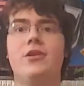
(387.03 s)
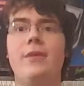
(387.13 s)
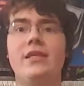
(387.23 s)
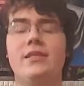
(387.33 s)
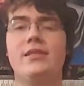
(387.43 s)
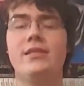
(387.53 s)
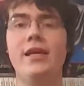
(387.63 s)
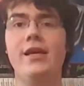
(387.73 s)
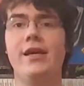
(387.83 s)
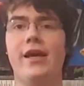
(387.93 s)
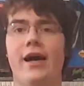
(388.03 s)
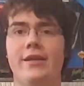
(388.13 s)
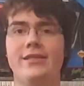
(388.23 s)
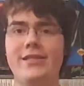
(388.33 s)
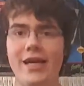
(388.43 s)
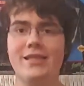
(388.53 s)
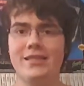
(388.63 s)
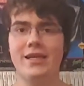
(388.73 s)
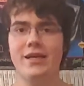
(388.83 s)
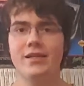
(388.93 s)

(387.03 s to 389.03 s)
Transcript: to Mason City again. Yes!